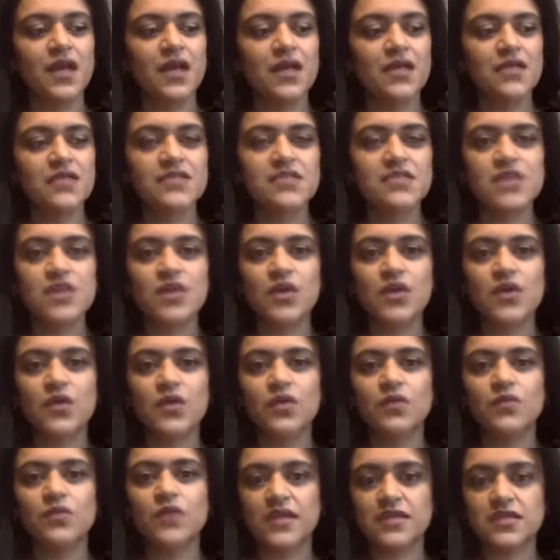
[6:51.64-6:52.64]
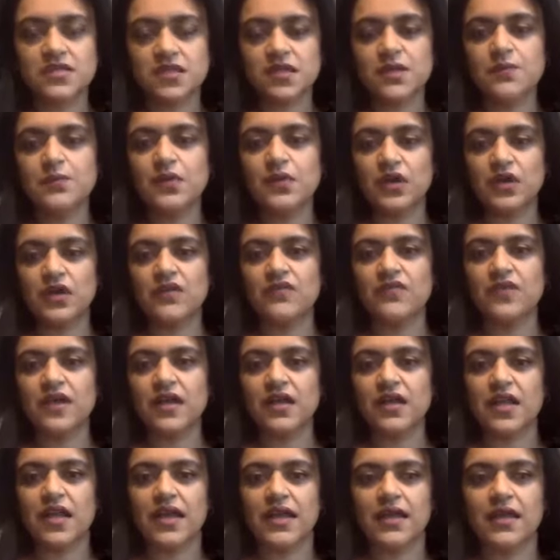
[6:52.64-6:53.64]
So writing a book
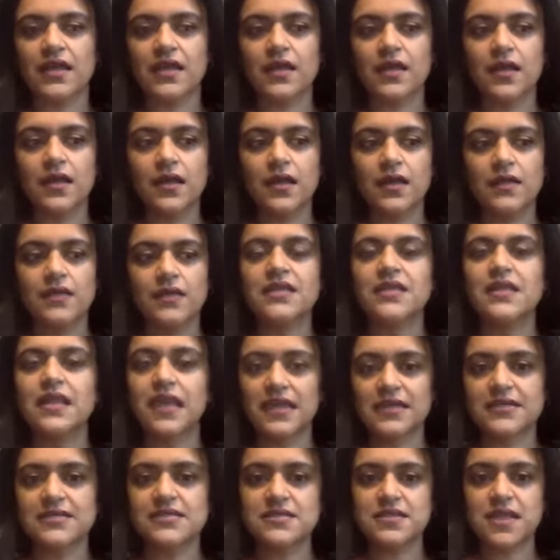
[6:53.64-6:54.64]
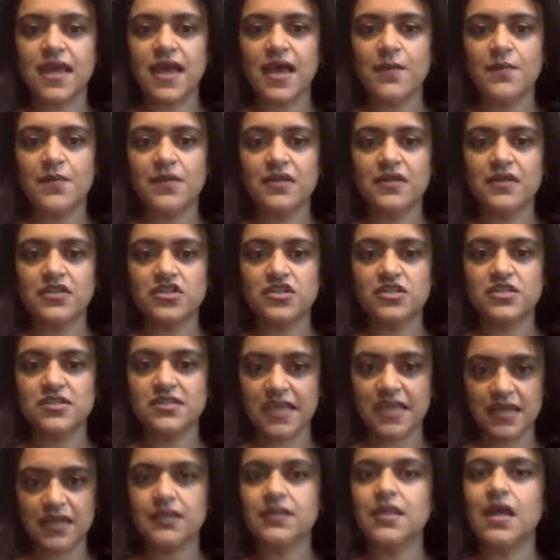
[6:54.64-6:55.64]
felt like the next step in just
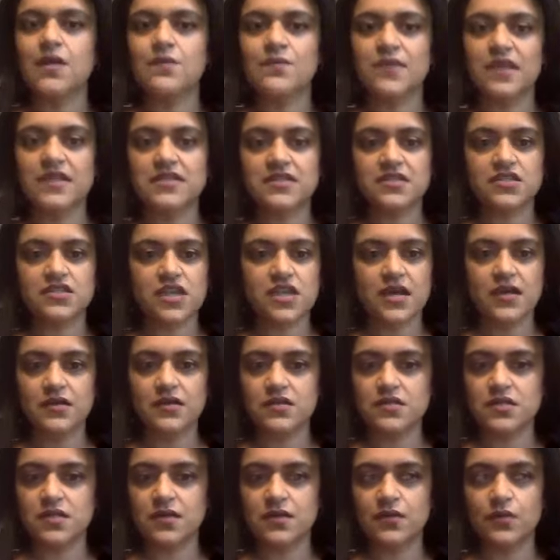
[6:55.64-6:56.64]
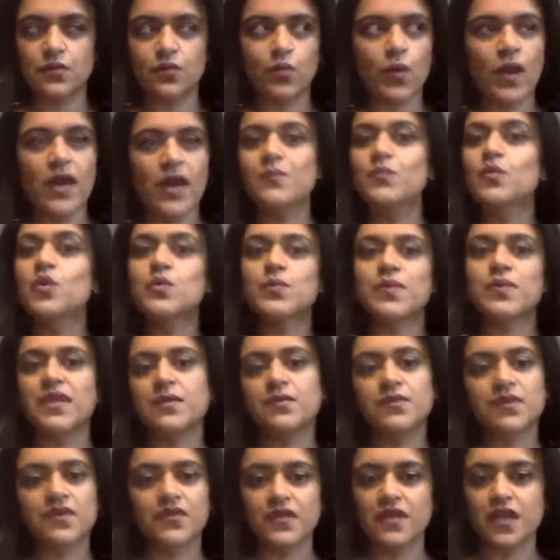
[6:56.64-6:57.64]
getting that message out to way more
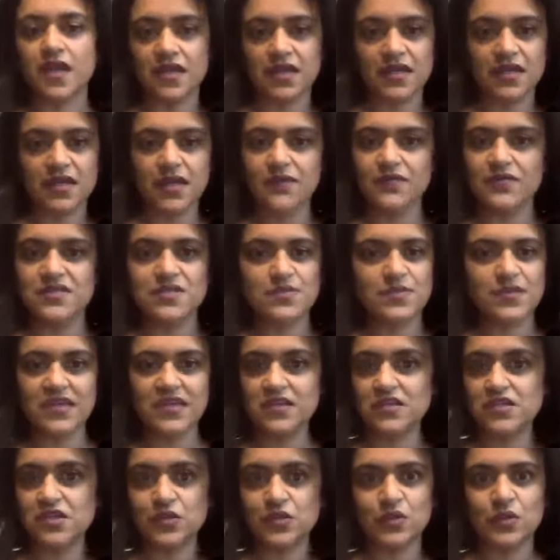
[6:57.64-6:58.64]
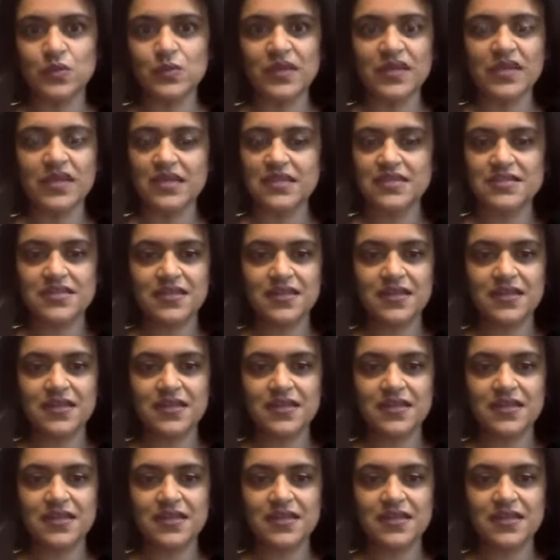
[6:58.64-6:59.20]
people than I could ever speak to or meet.